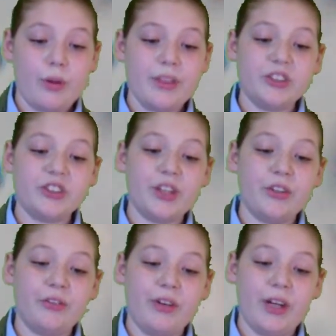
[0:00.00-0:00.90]
When the
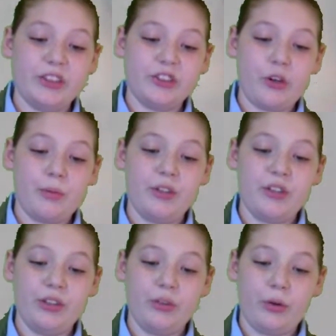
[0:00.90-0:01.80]
cell divides,
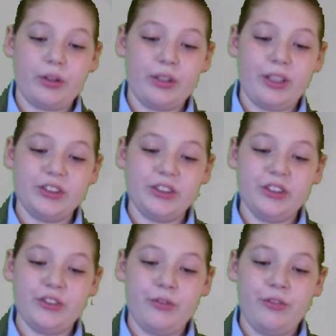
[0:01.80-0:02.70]
chromatin
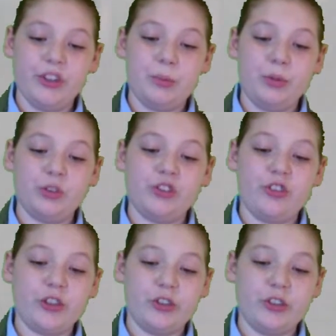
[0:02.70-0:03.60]
organizes into visible
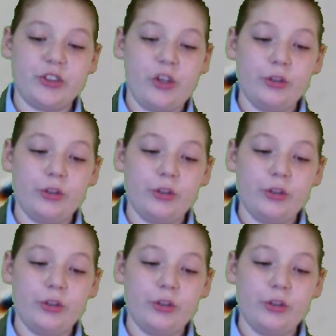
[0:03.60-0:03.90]
structures